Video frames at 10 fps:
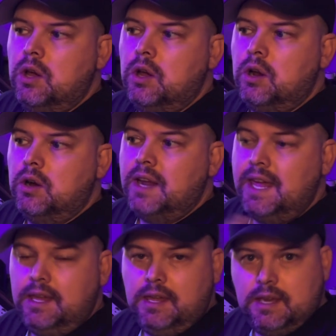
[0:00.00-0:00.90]
are
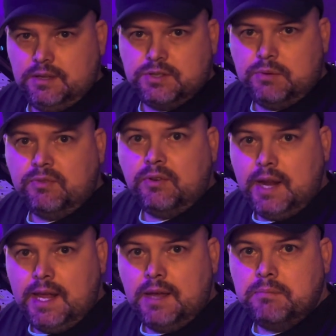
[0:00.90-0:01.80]
8 gigs of
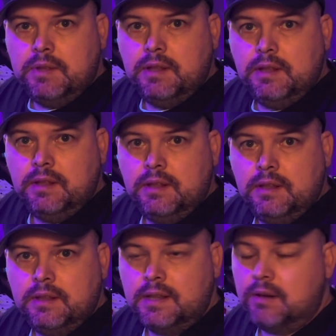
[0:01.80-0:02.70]
RAM.
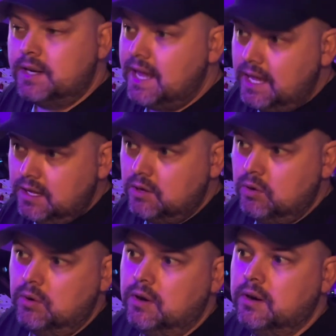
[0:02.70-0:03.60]
Now an 8
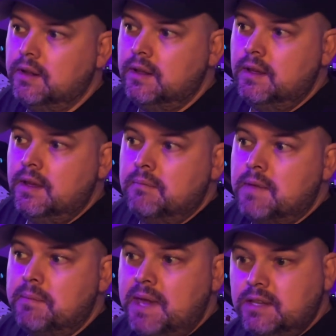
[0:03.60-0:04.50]
core,
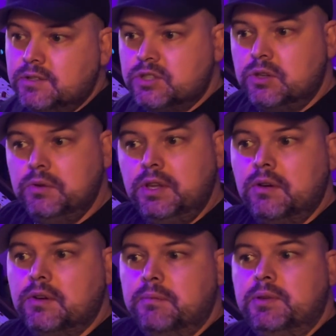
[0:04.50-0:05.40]
my main
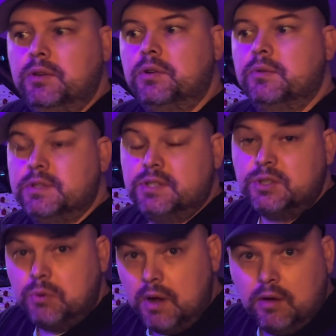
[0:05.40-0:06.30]
studio computer was a
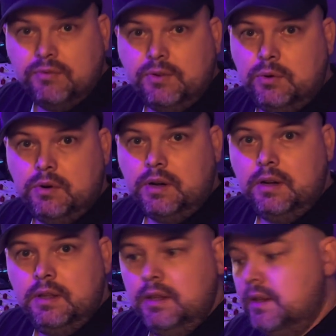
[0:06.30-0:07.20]
12 core
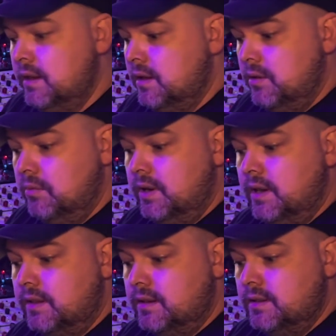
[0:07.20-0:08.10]

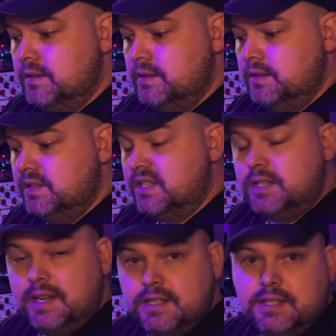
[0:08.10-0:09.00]
with
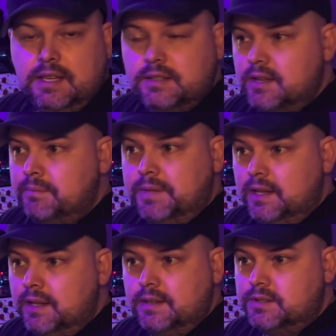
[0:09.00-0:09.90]
60
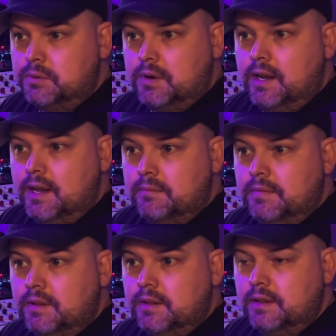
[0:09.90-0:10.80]
something gigs of RAM
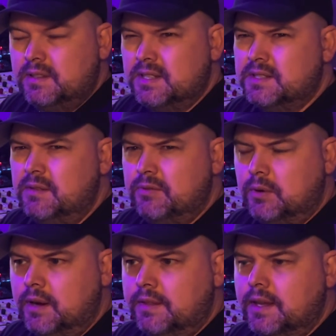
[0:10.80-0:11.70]

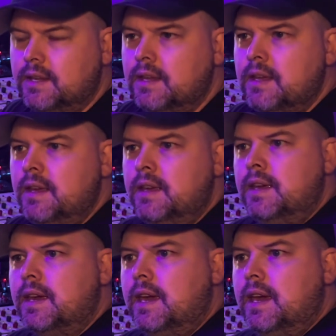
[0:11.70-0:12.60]
64, I think.
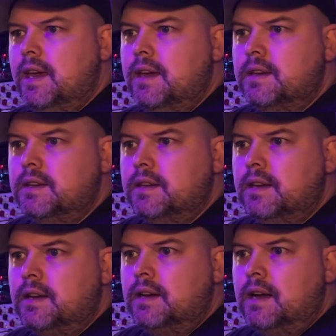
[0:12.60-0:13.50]
And
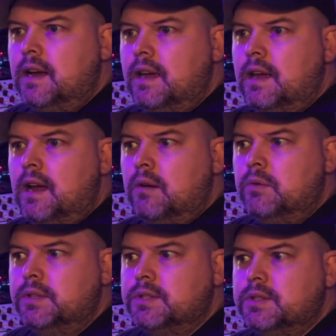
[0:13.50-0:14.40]
I, I
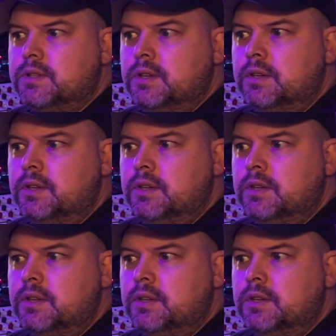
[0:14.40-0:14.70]
was